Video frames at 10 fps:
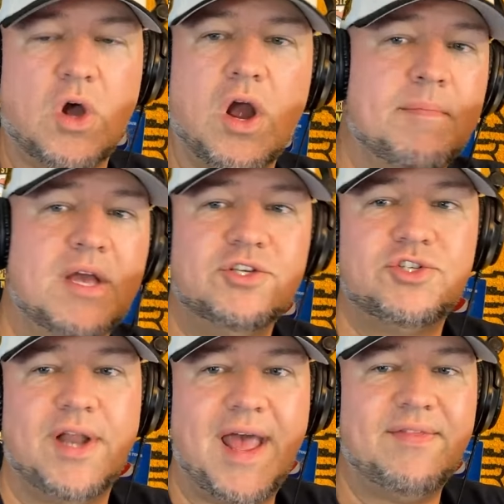arm,
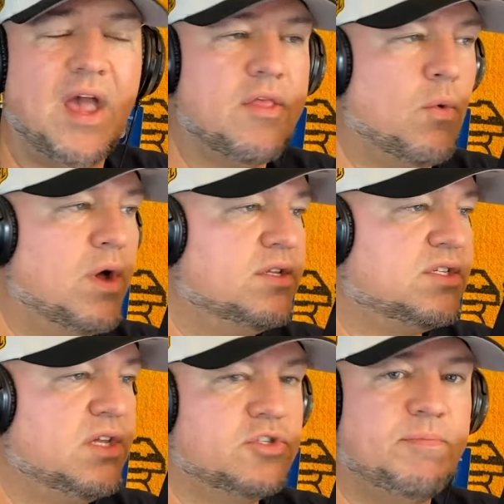should have had the other one. The
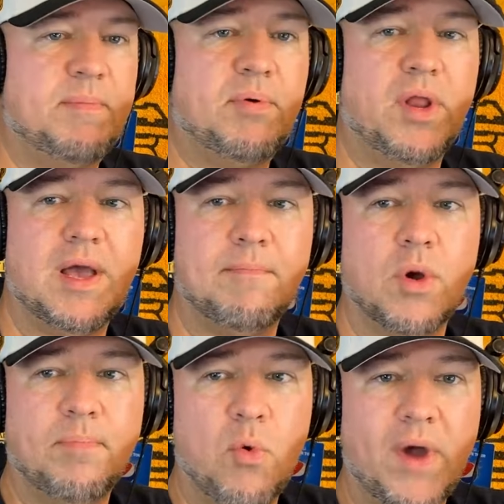Steelers should be putting up more
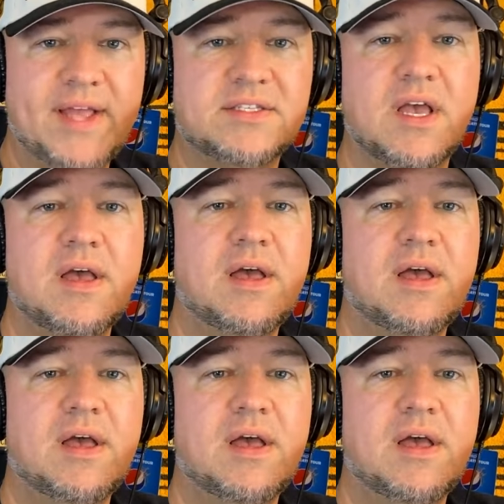points.